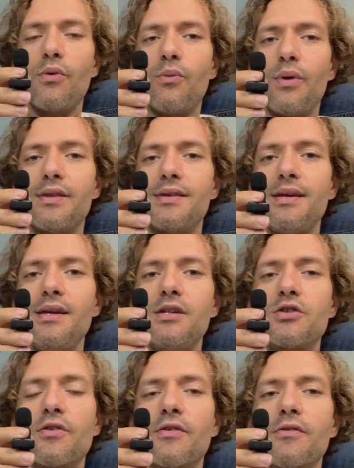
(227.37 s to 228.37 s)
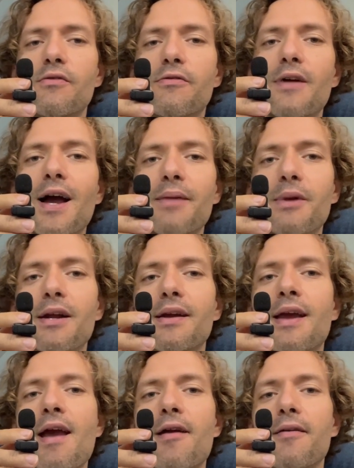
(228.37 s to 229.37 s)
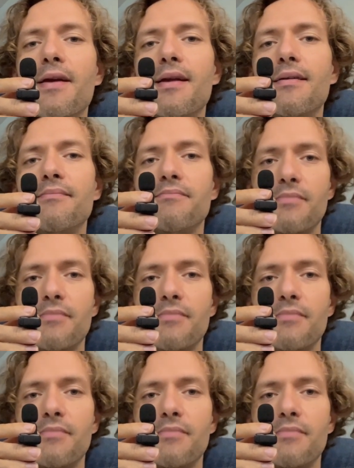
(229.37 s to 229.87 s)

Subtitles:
with each fragment carrying